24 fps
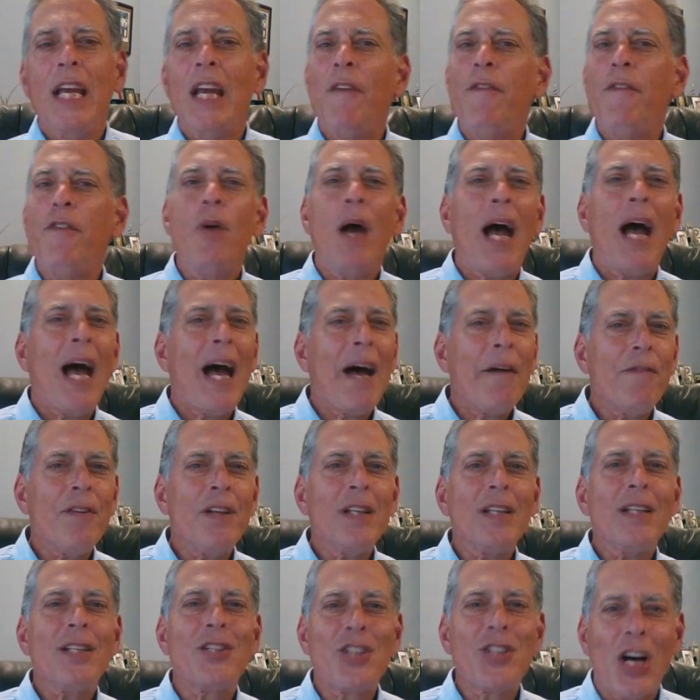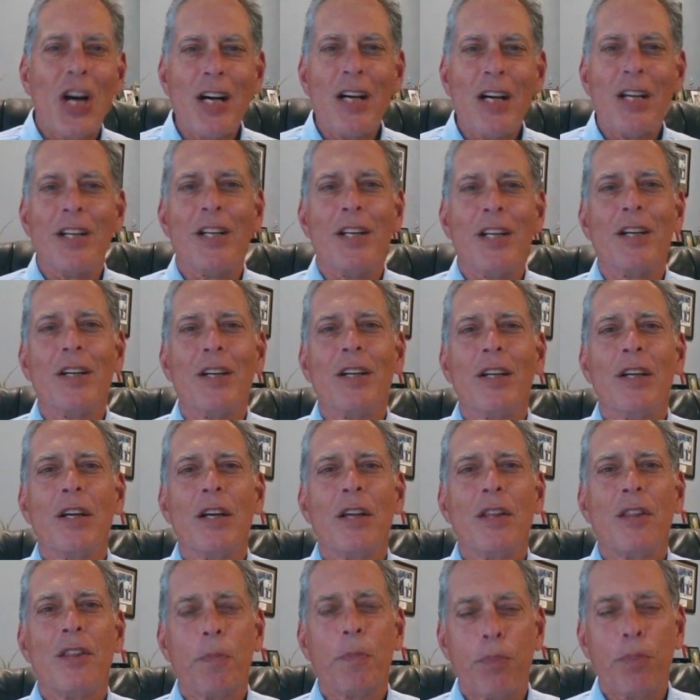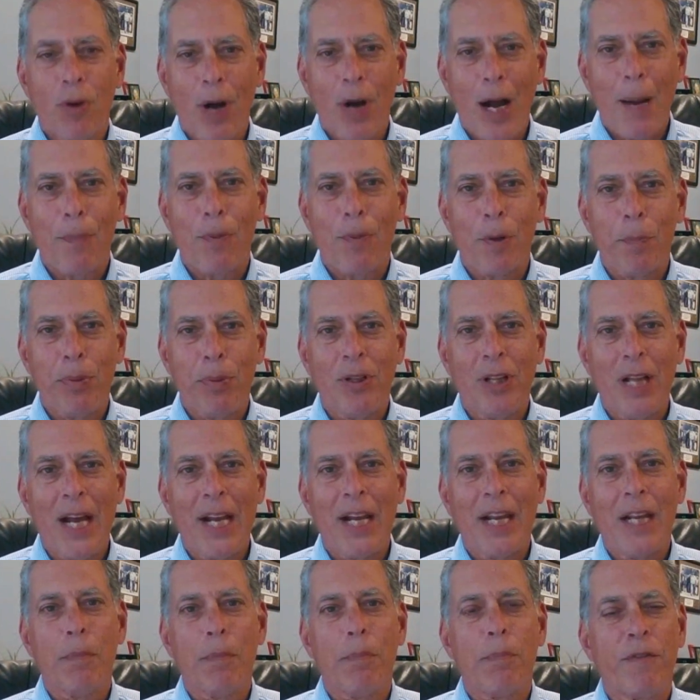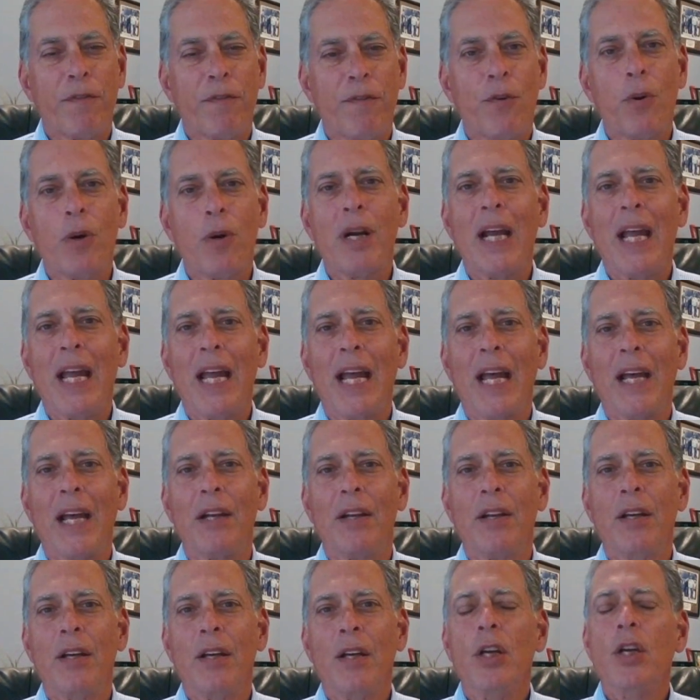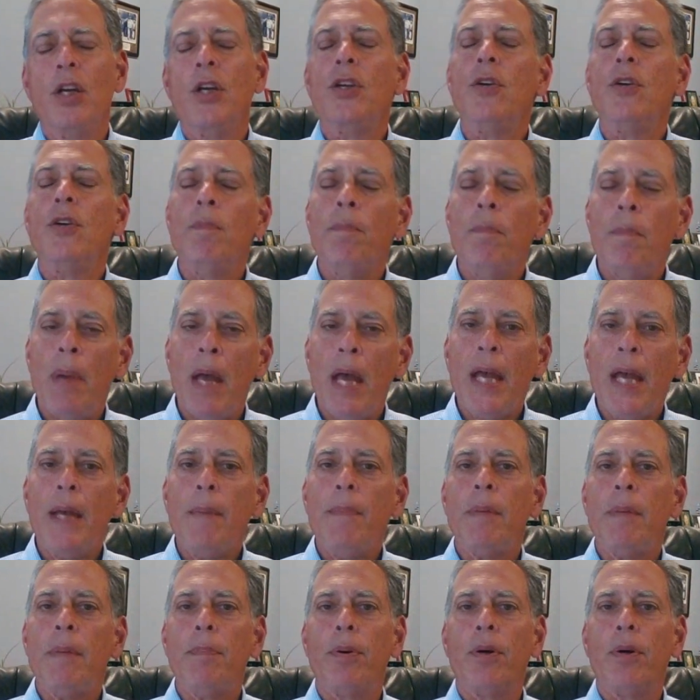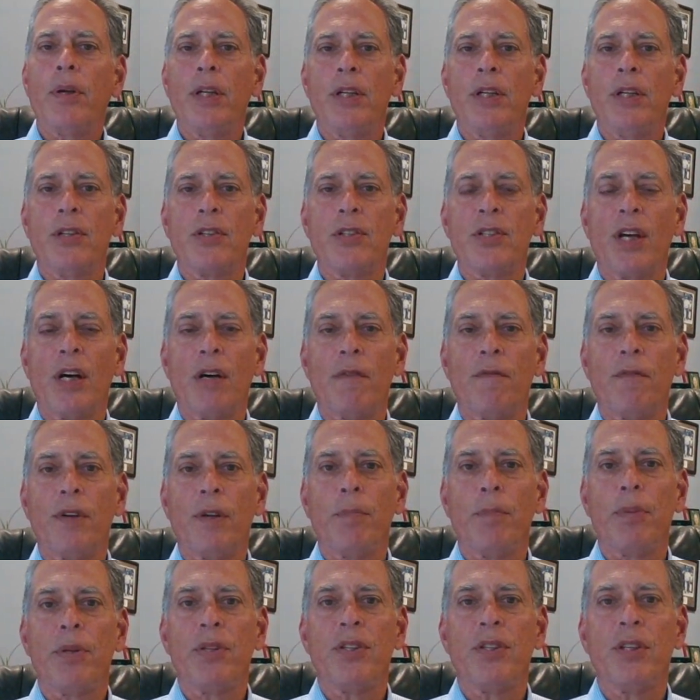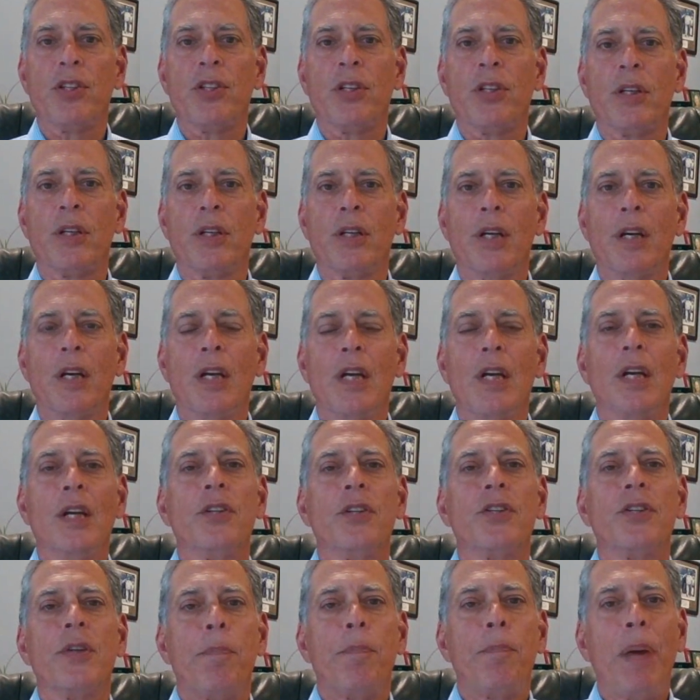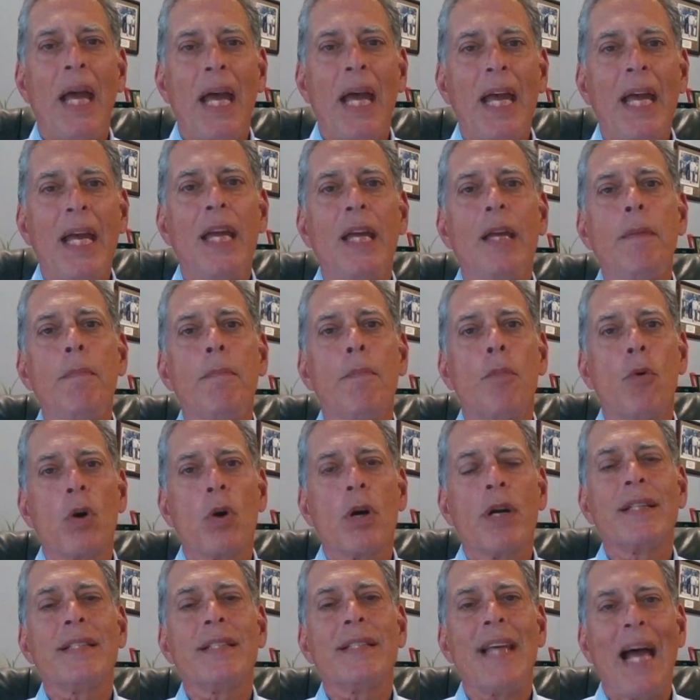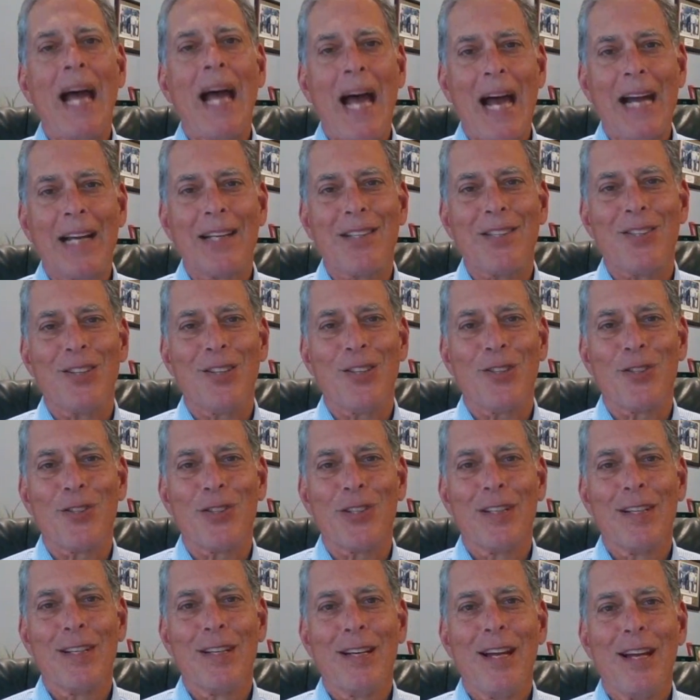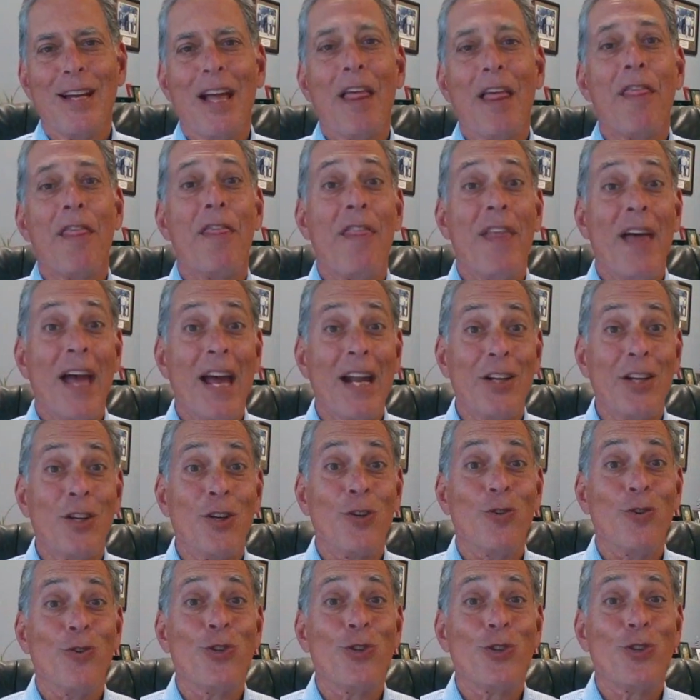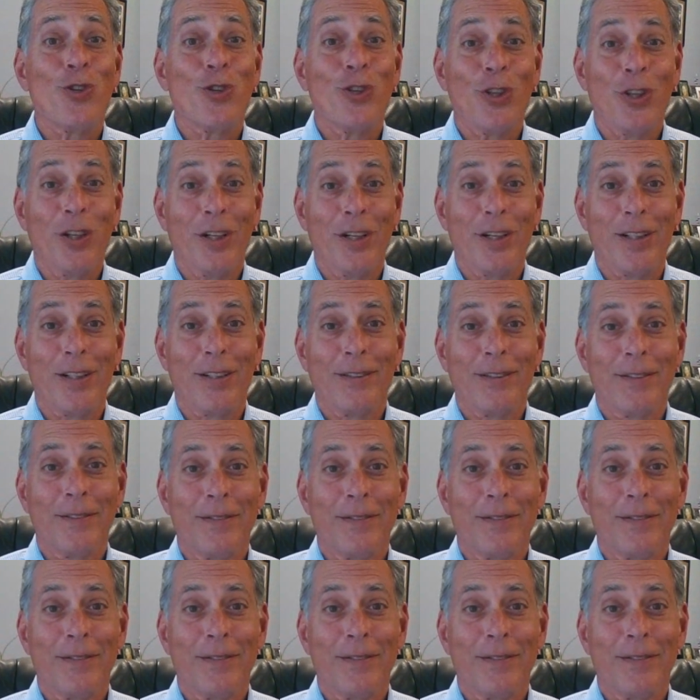If you haven't done the proper planning beforehand, you may be putting yourself in a position to pay more taxes than you should.